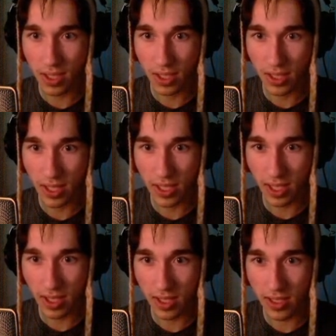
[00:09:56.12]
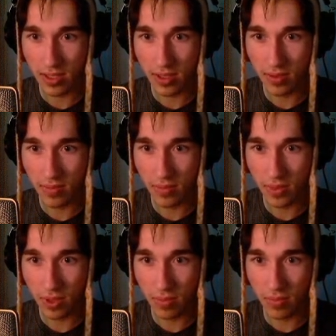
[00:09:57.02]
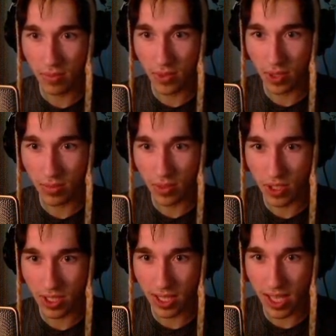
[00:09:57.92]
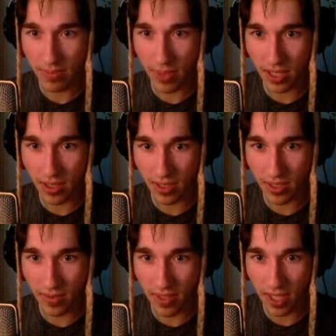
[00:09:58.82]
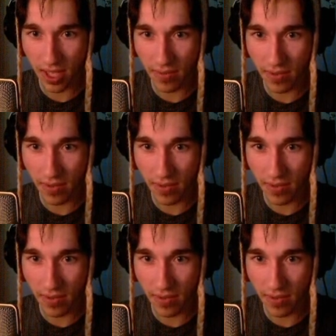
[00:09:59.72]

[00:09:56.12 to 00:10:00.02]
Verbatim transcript: Can I take these? No, no, no. They're just glass bottles of stuff.